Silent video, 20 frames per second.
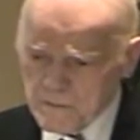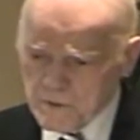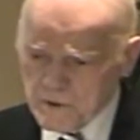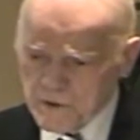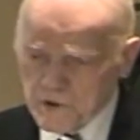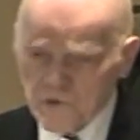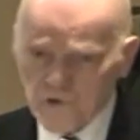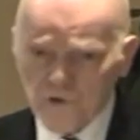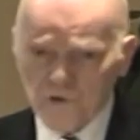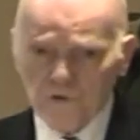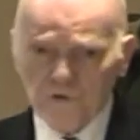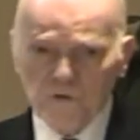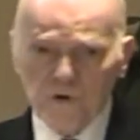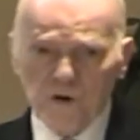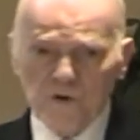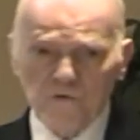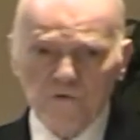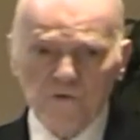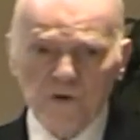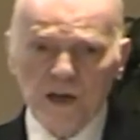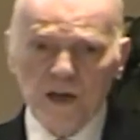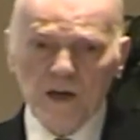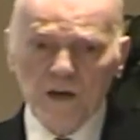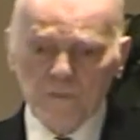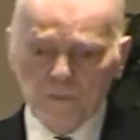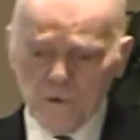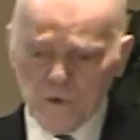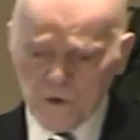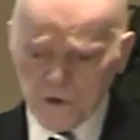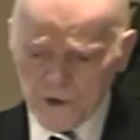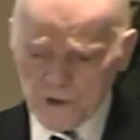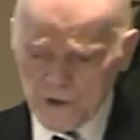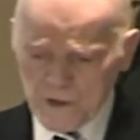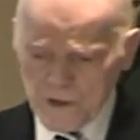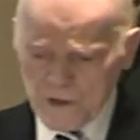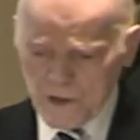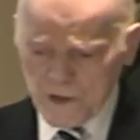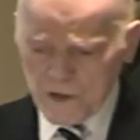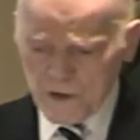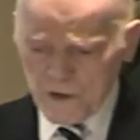But this is a very vital book.
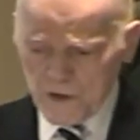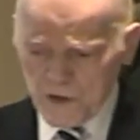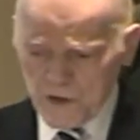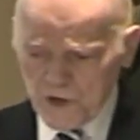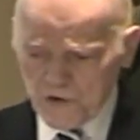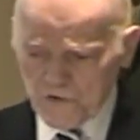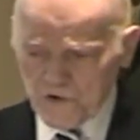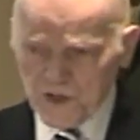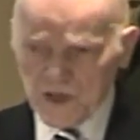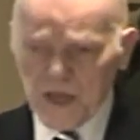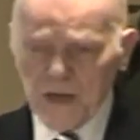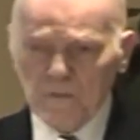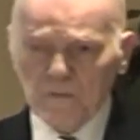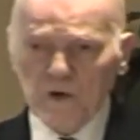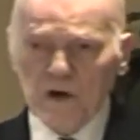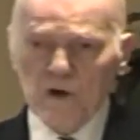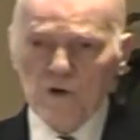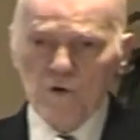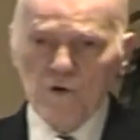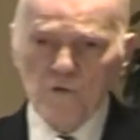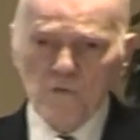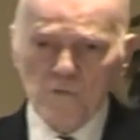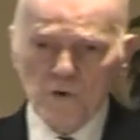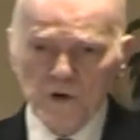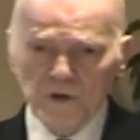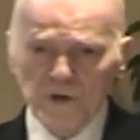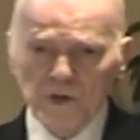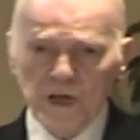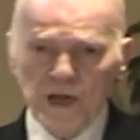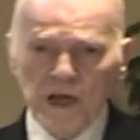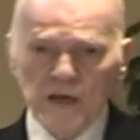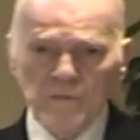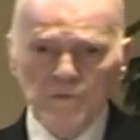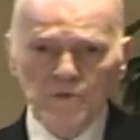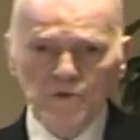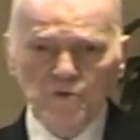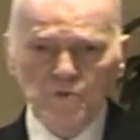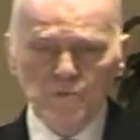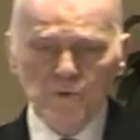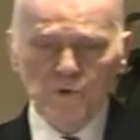Uh, she came to our home one time,
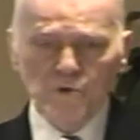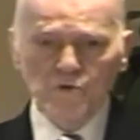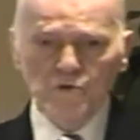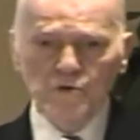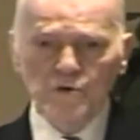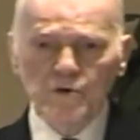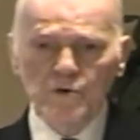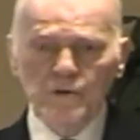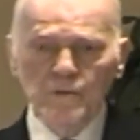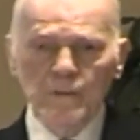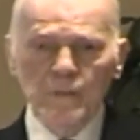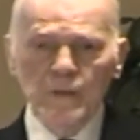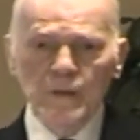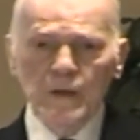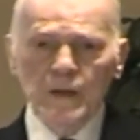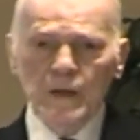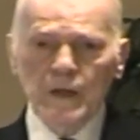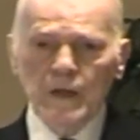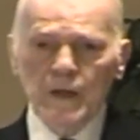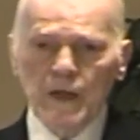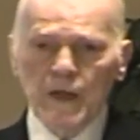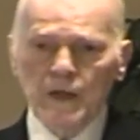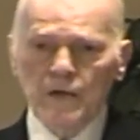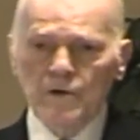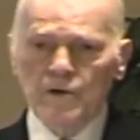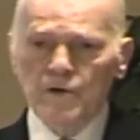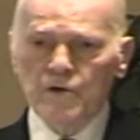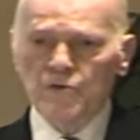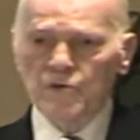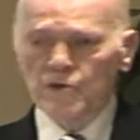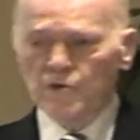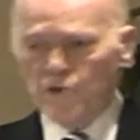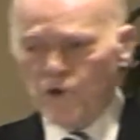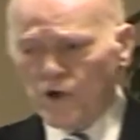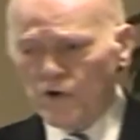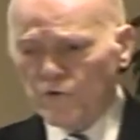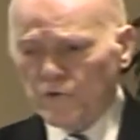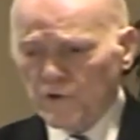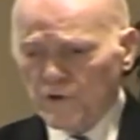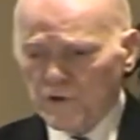Mrs. Mosier, and uh, she
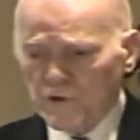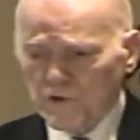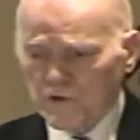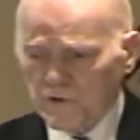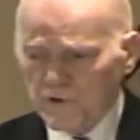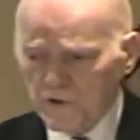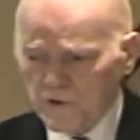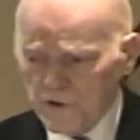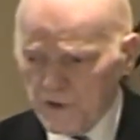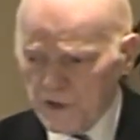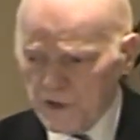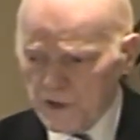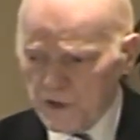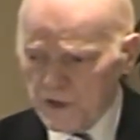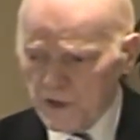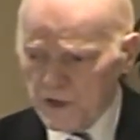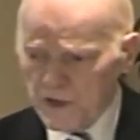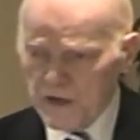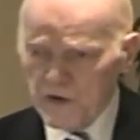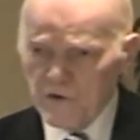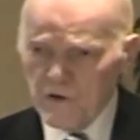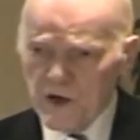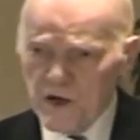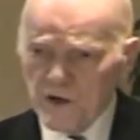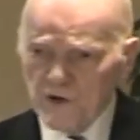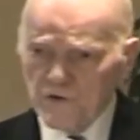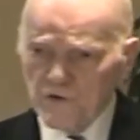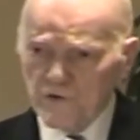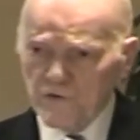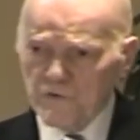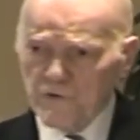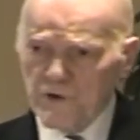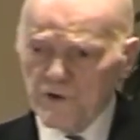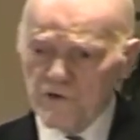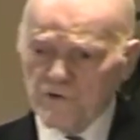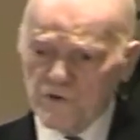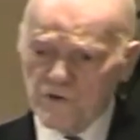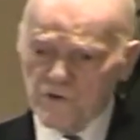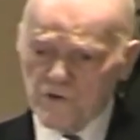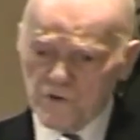talked with us. And later on, she
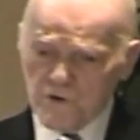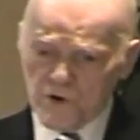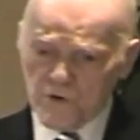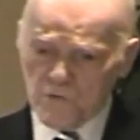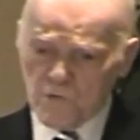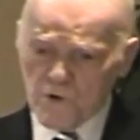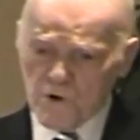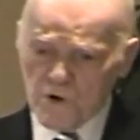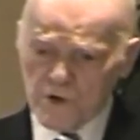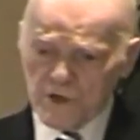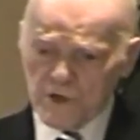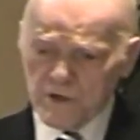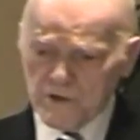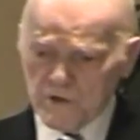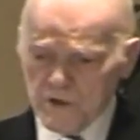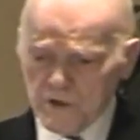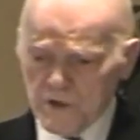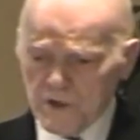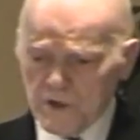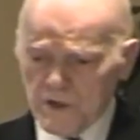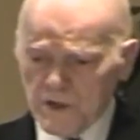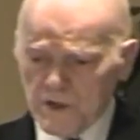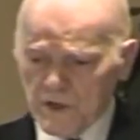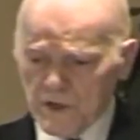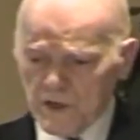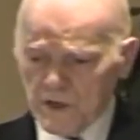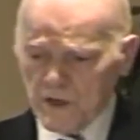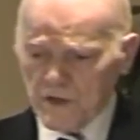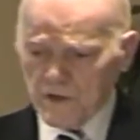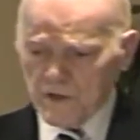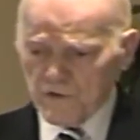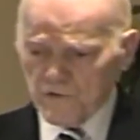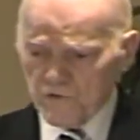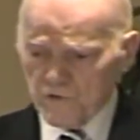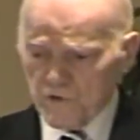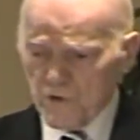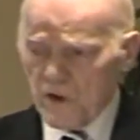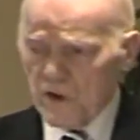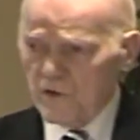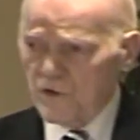finished this little work. And uh,
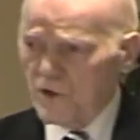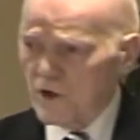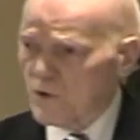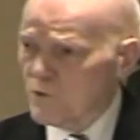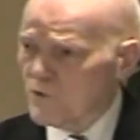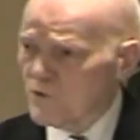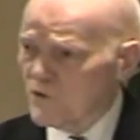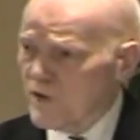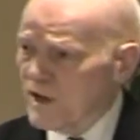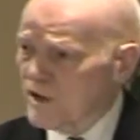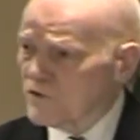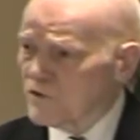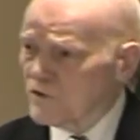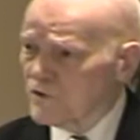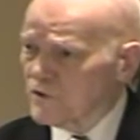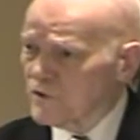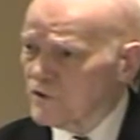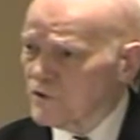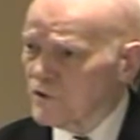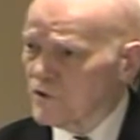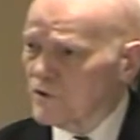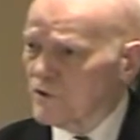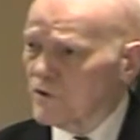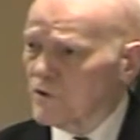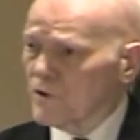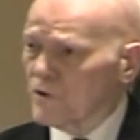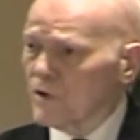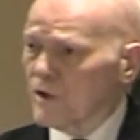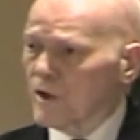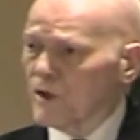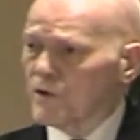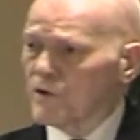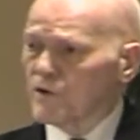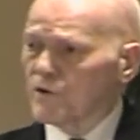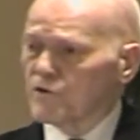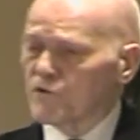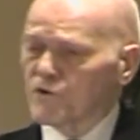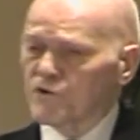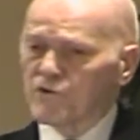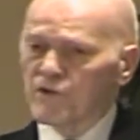so I thought it was excellent. And uh,
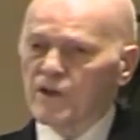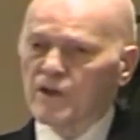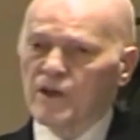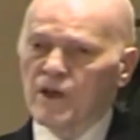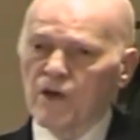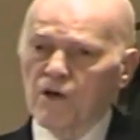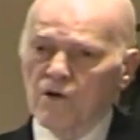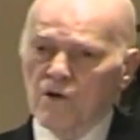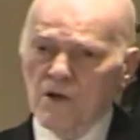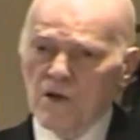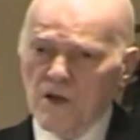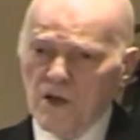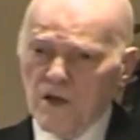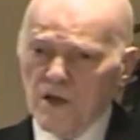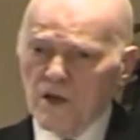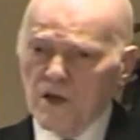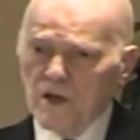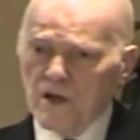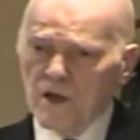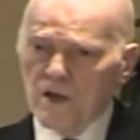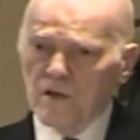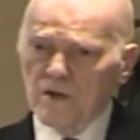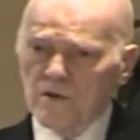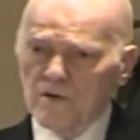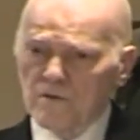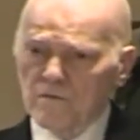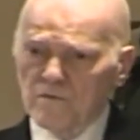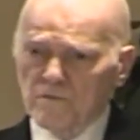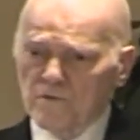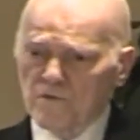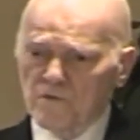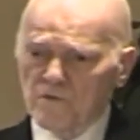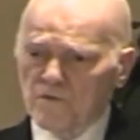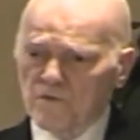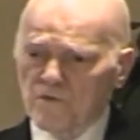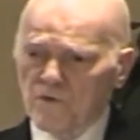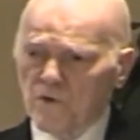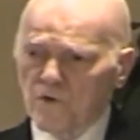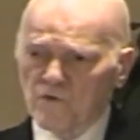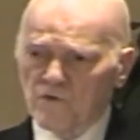she said, now, uh,
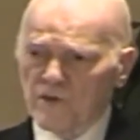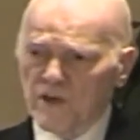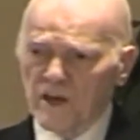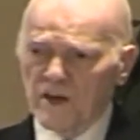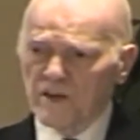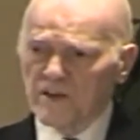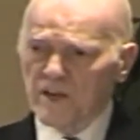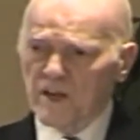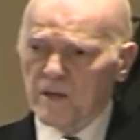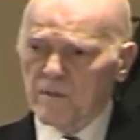don't tell it to